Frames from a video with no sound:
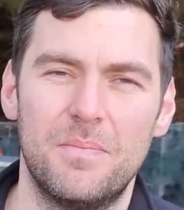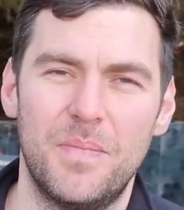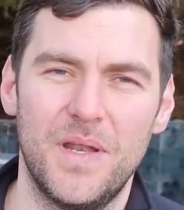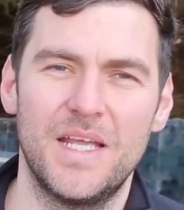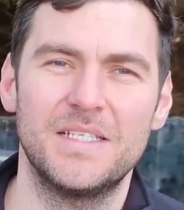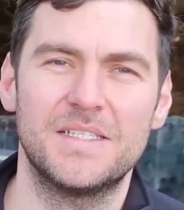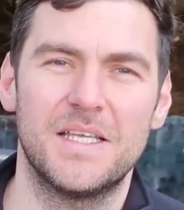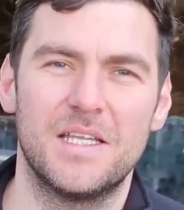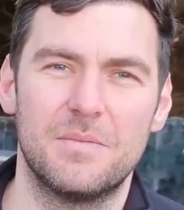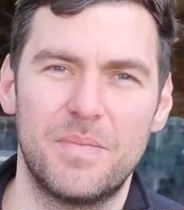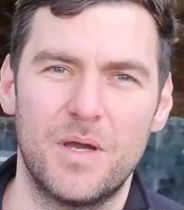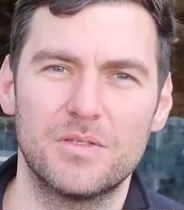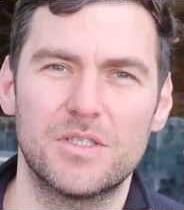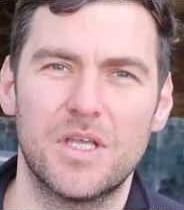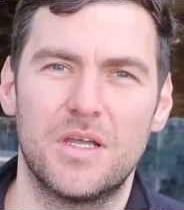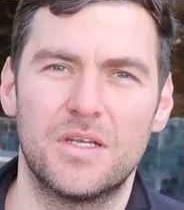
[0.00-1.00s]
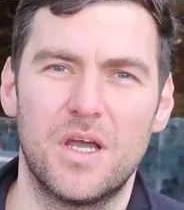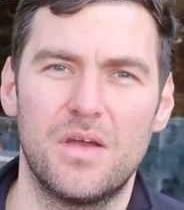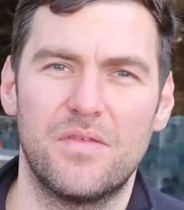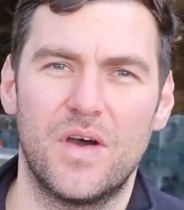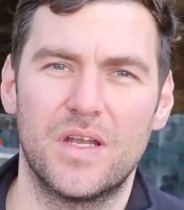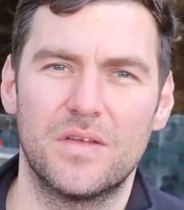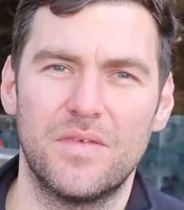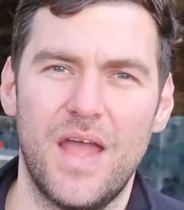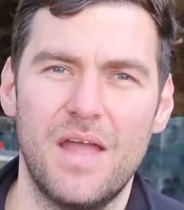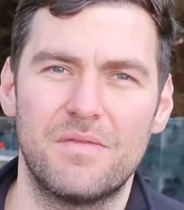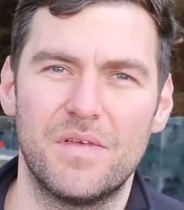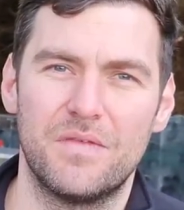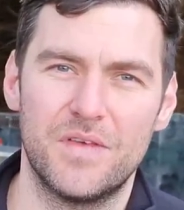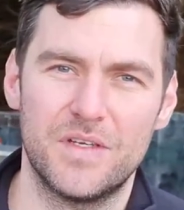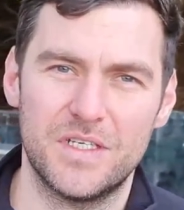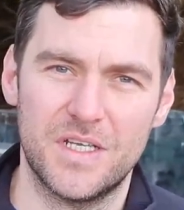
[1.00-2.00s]
Please hit the bell so you're notified of
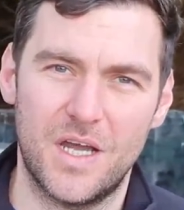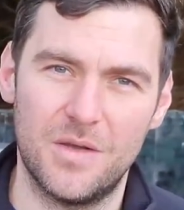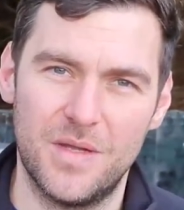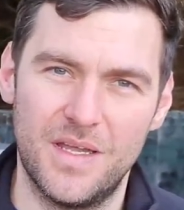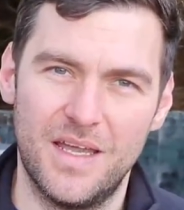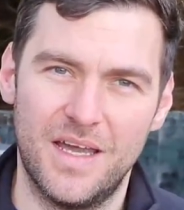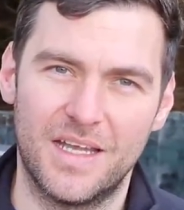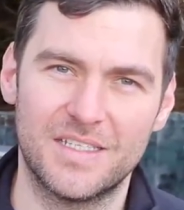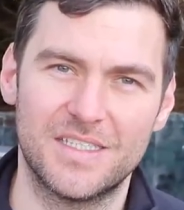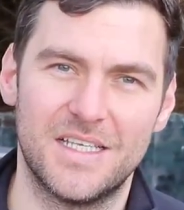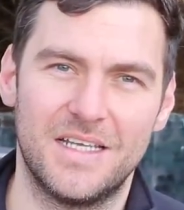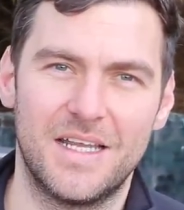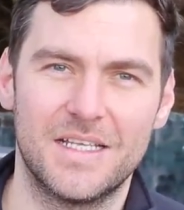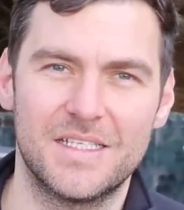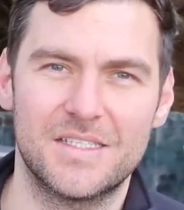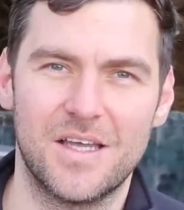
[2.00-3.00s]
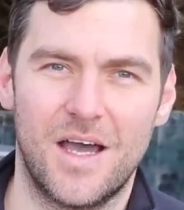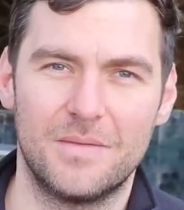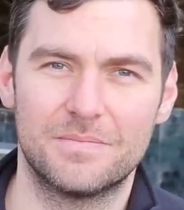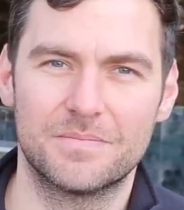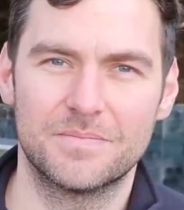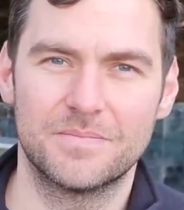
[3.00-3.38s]
every video, and I'll see you next time.